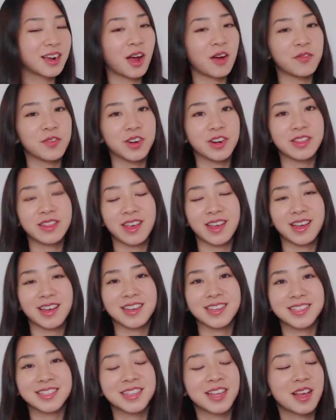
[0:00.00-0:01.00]
cover
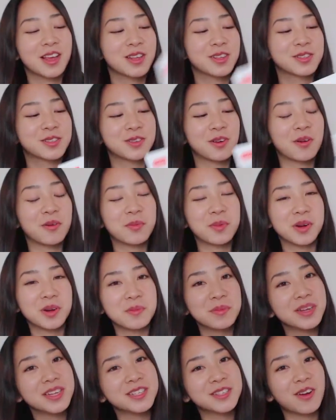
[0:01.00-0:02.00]
things. So
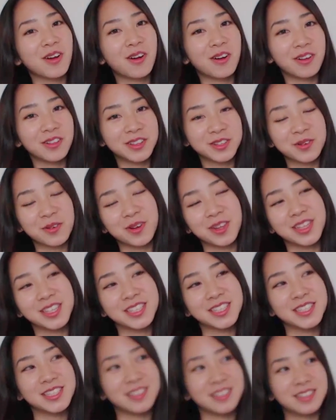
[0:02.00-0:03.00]
pretty much all the
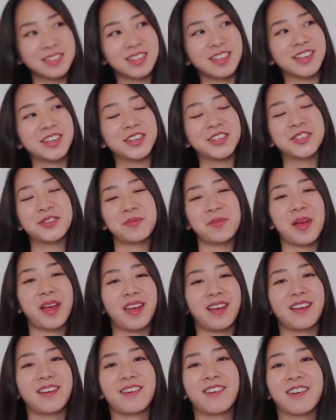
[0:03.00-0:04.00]
toilet seats in
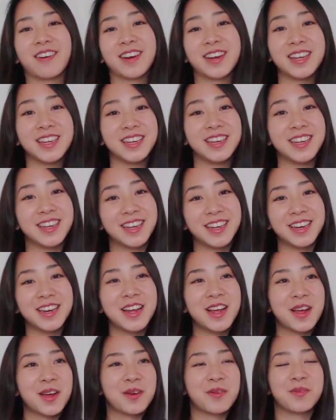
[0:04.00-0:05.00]
Japan are heated,
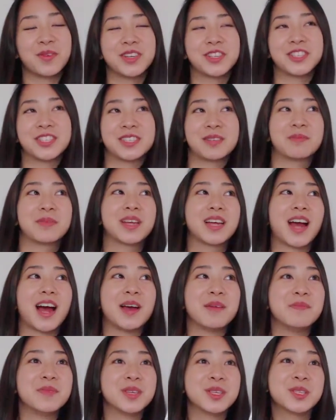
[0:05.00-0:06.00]
which is something
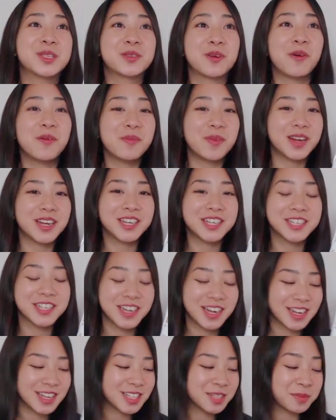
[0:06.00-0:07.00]
I miss so much,
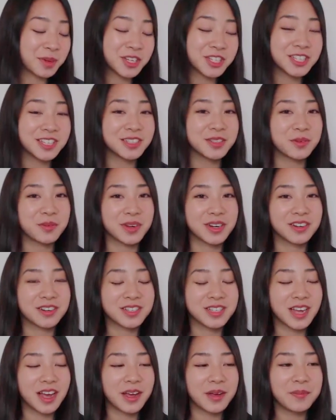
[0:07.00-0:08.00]
especially in the
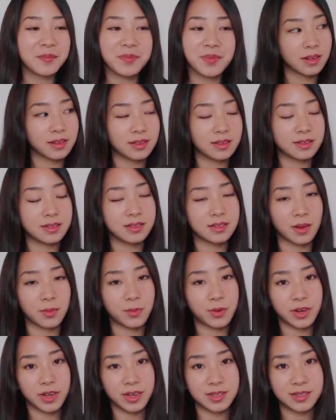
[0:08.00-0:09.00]
winter time. Like the
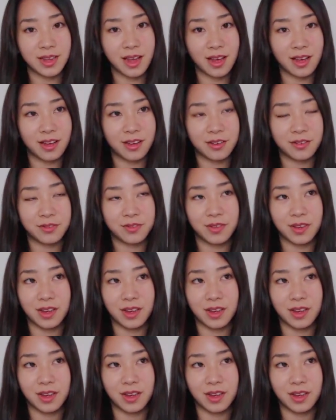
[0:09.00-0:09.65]
subways have